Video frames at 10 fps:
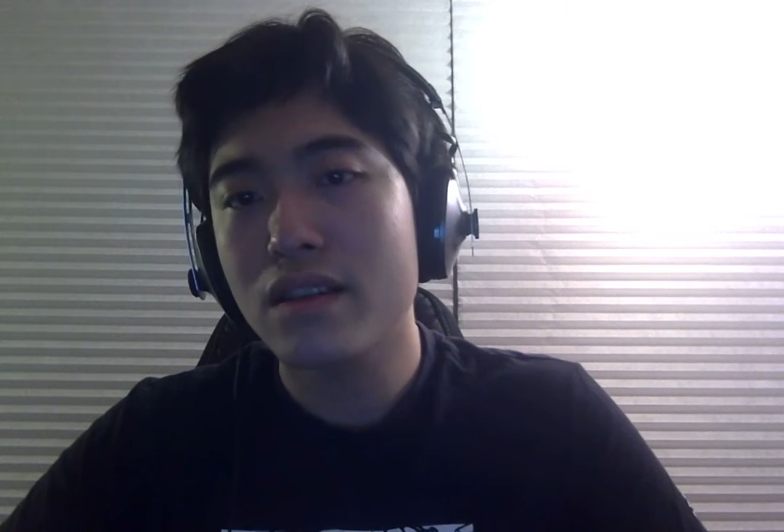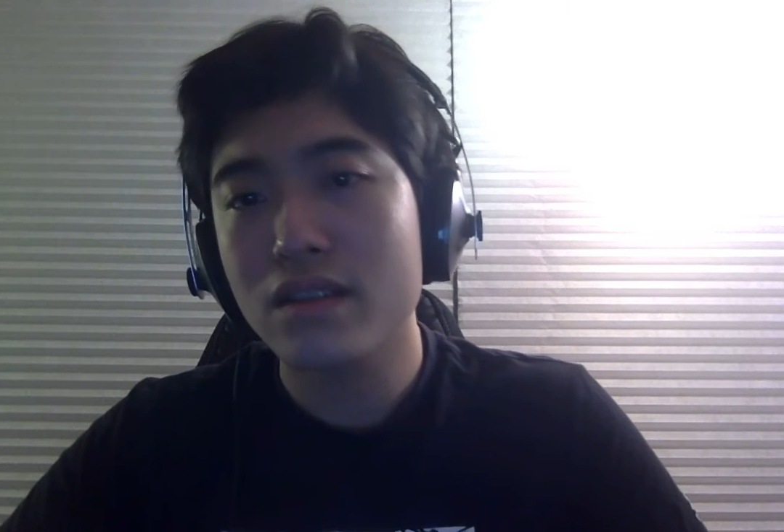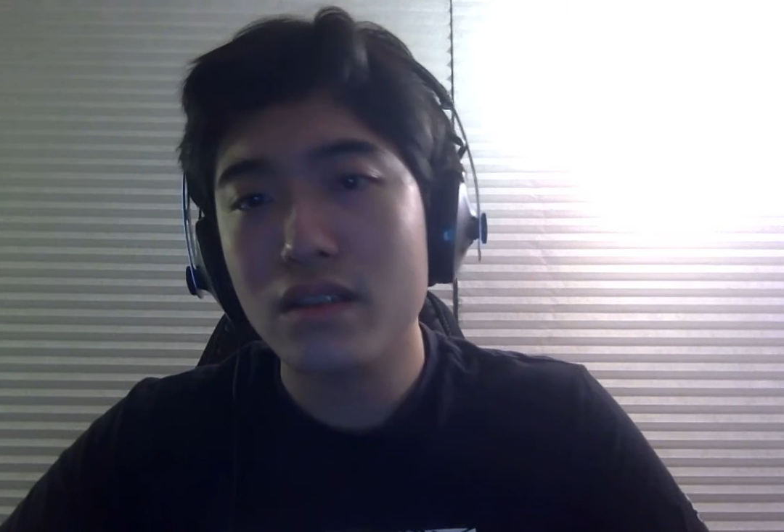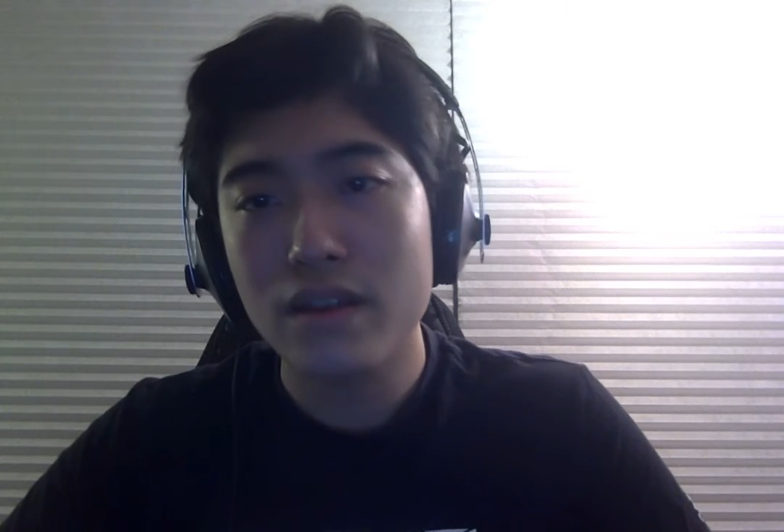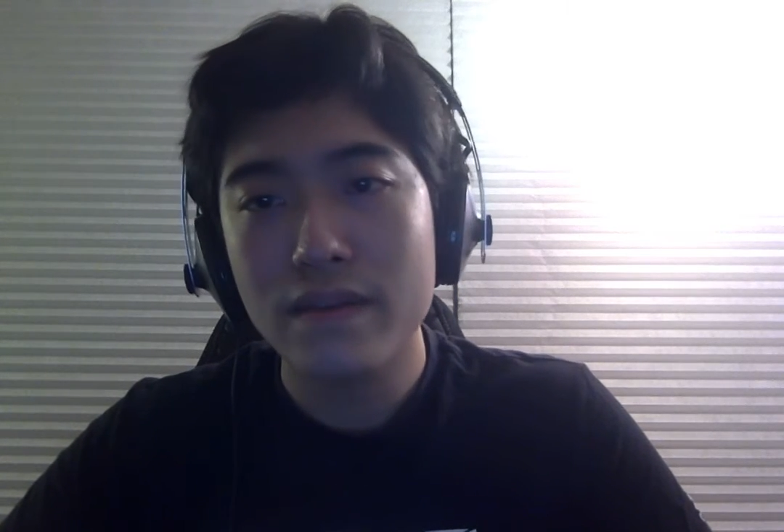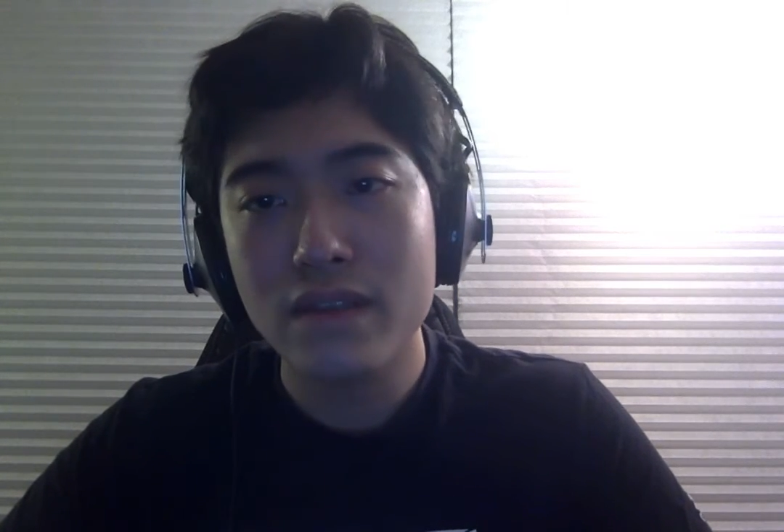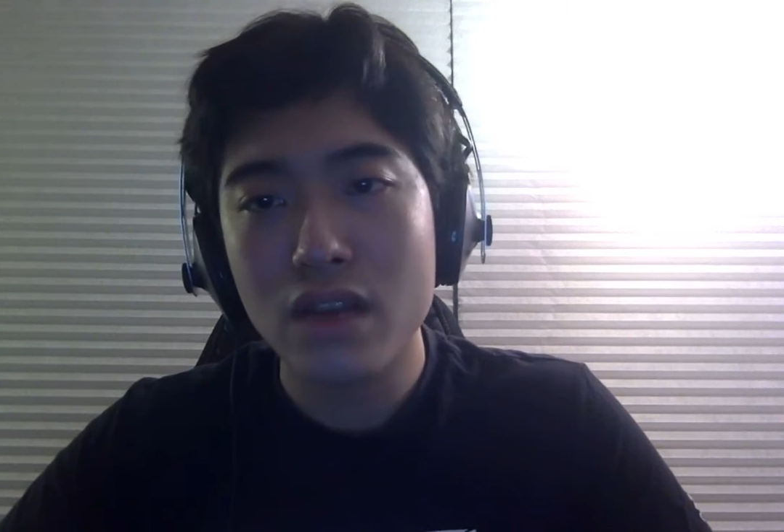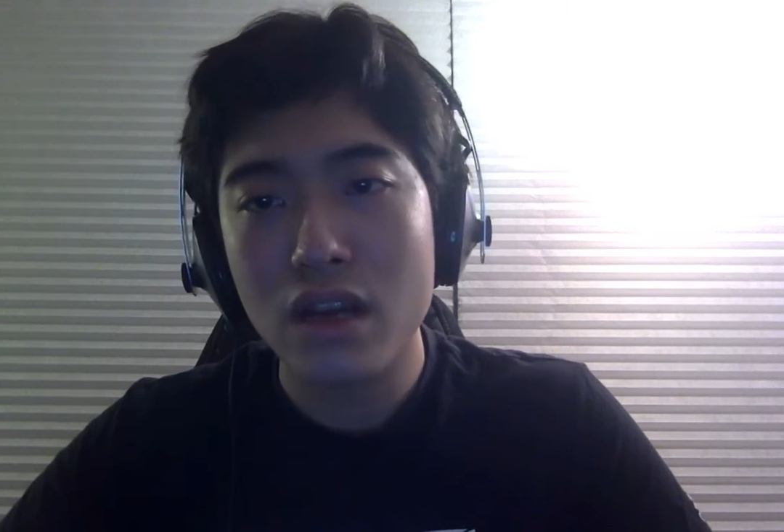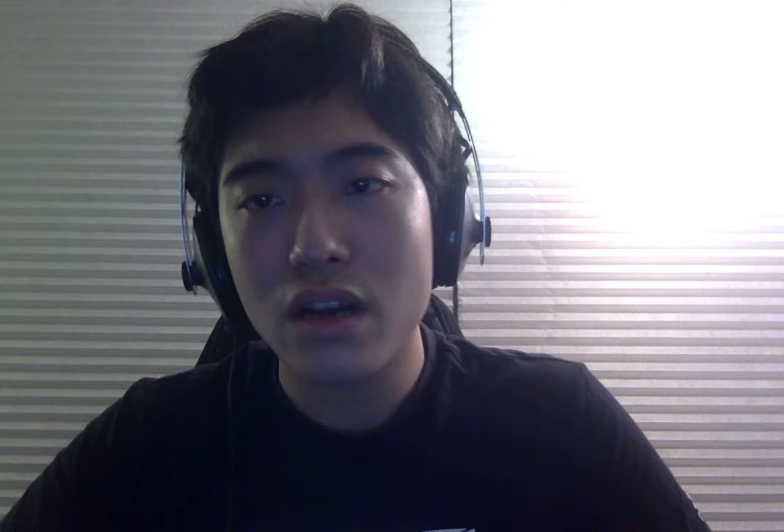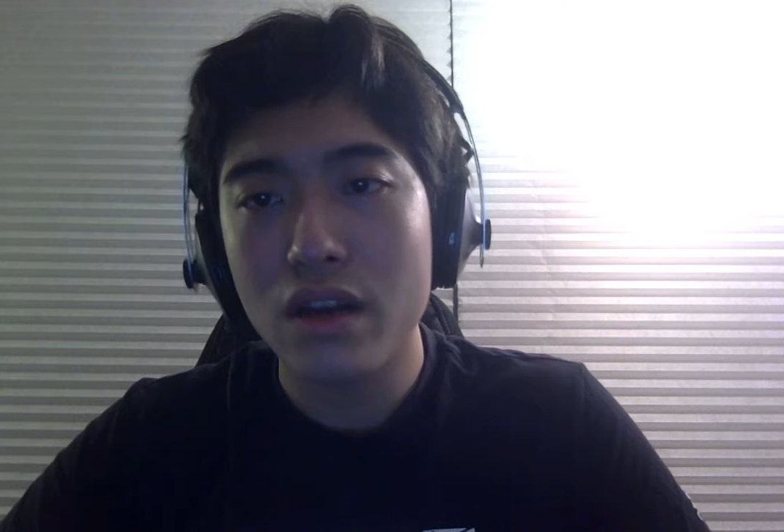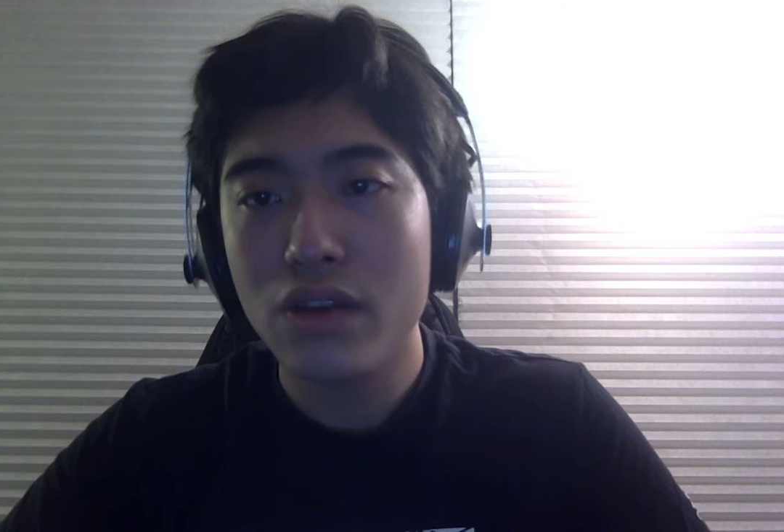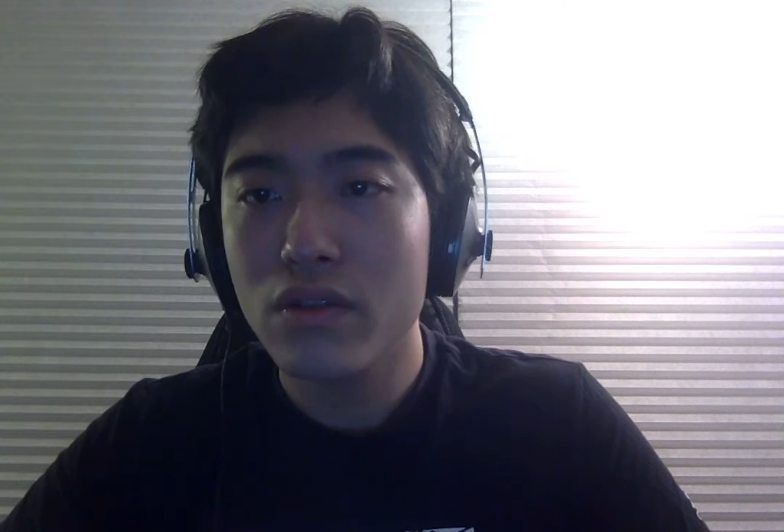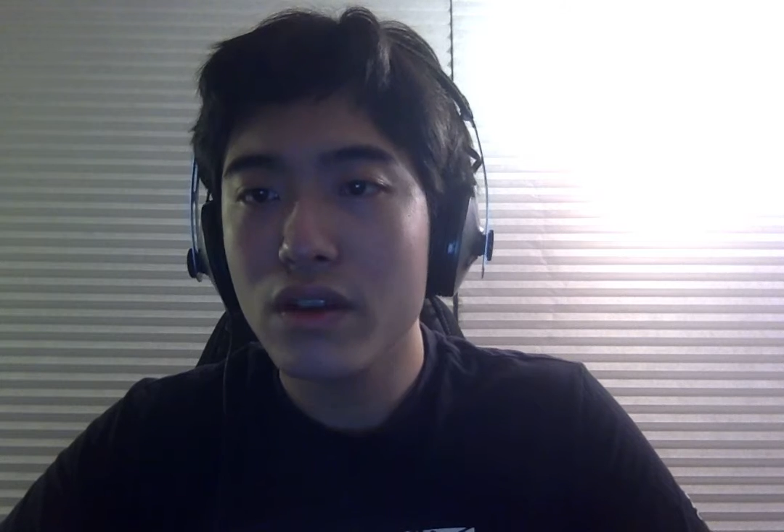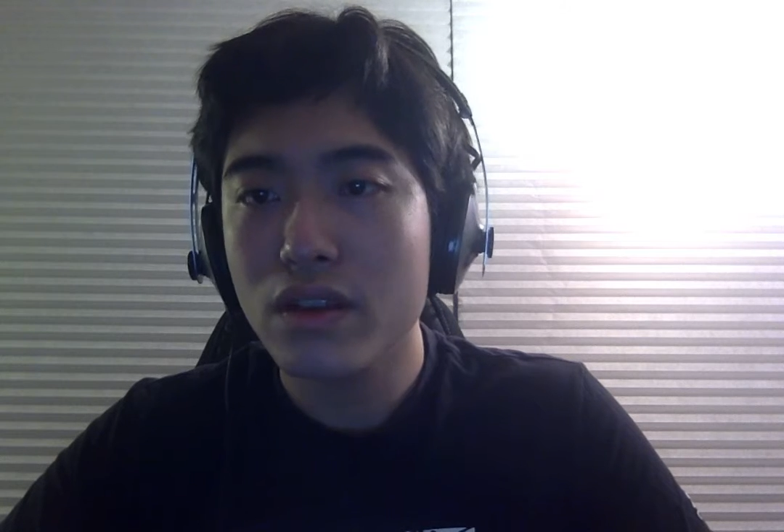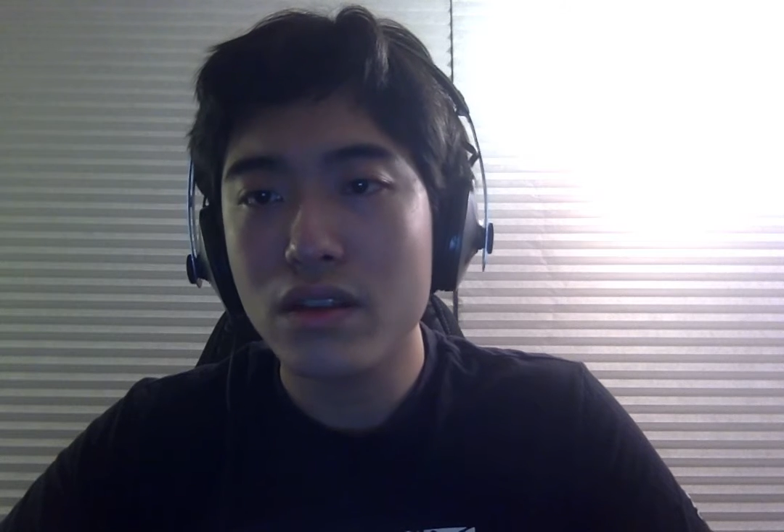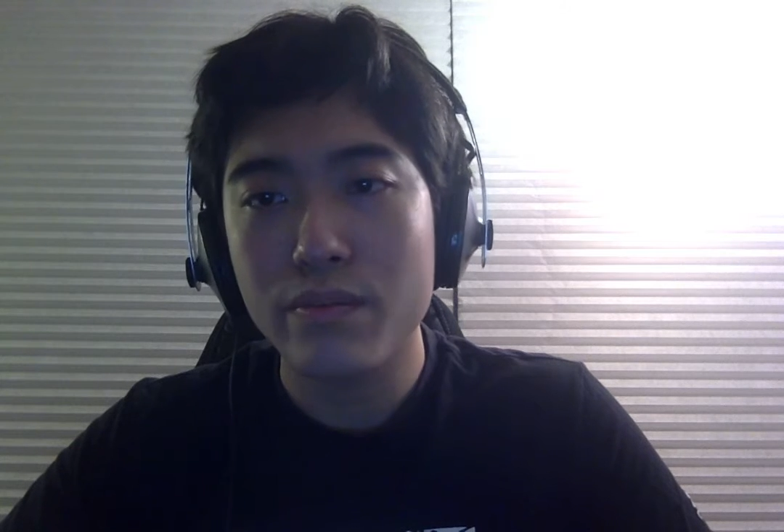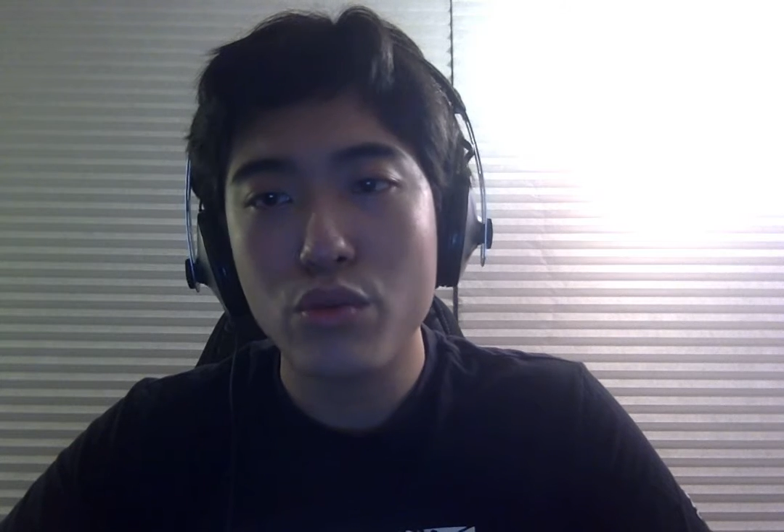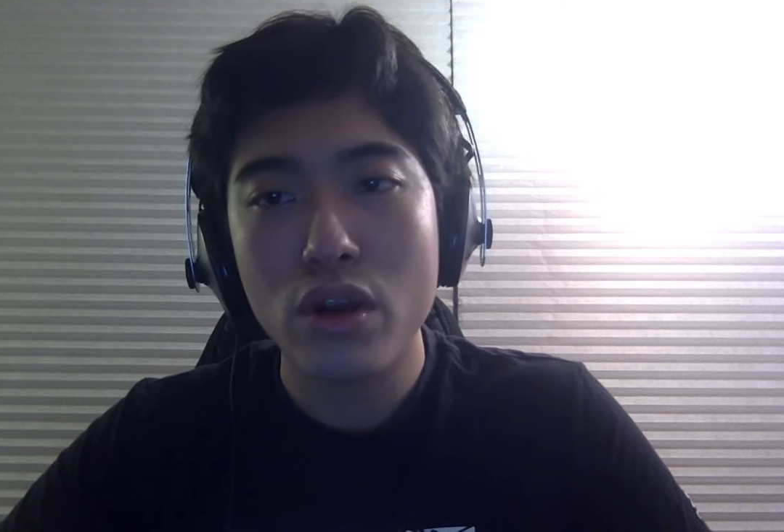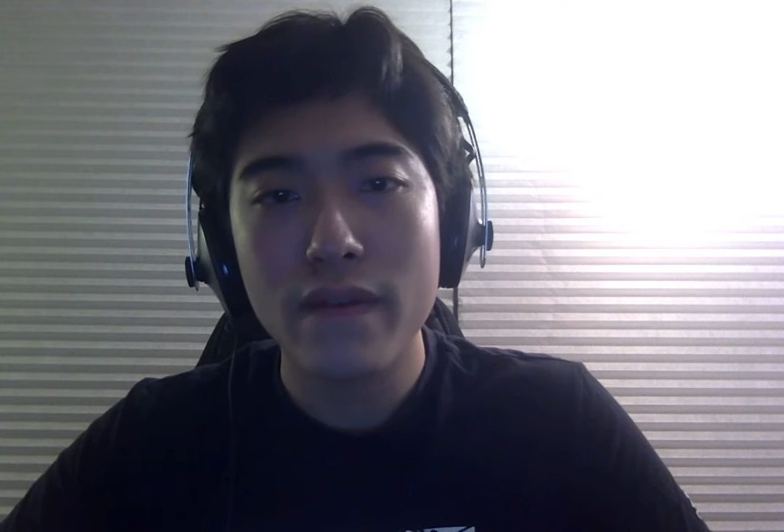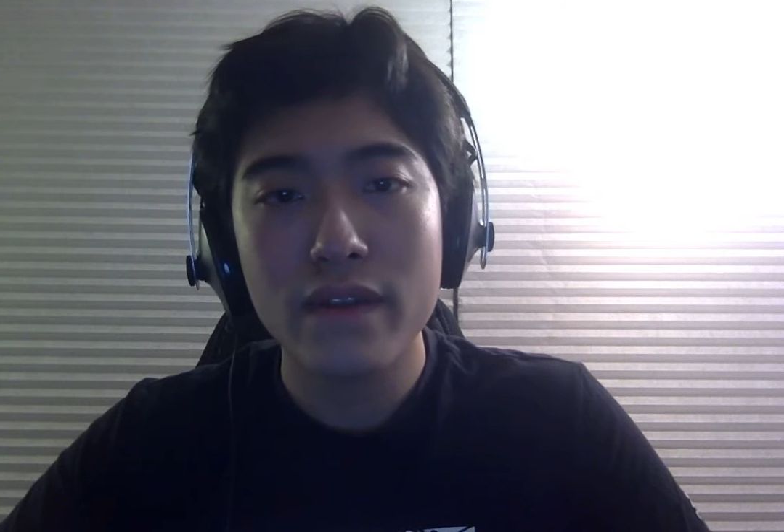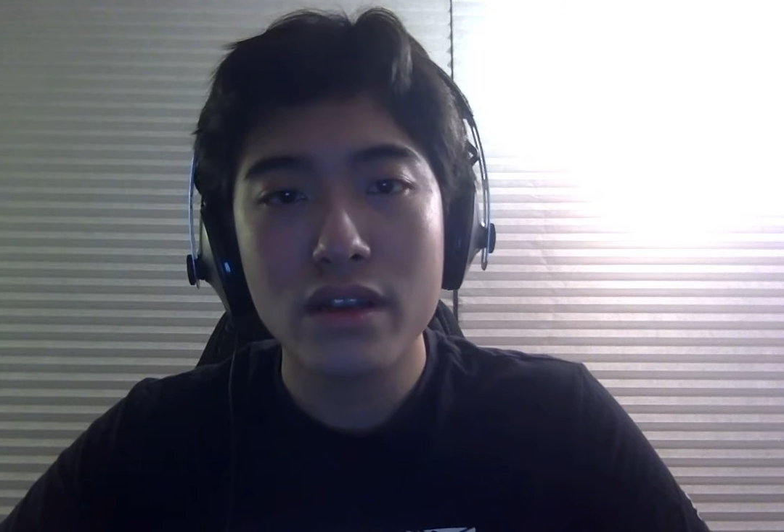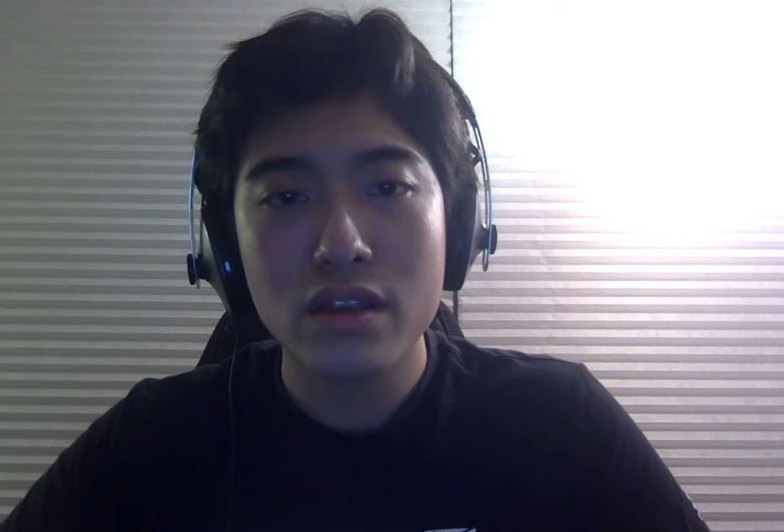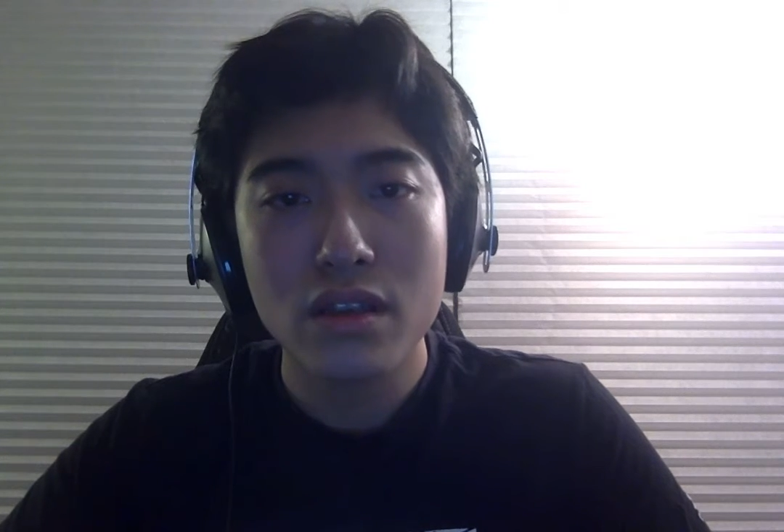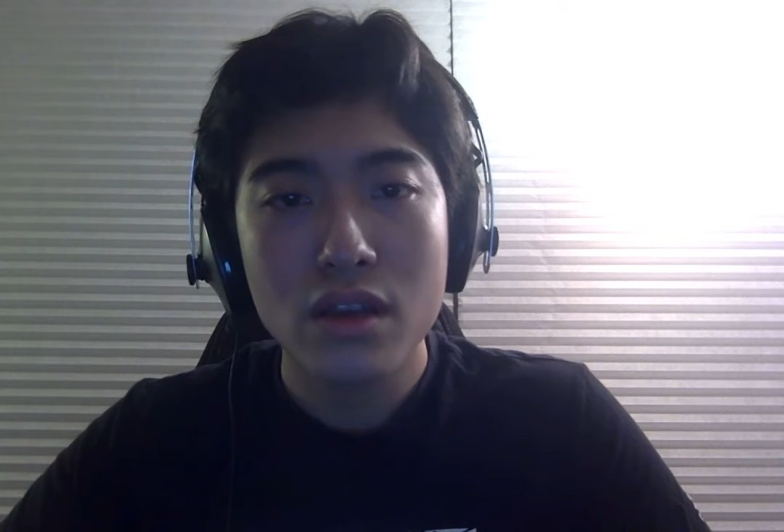slaves are legally the private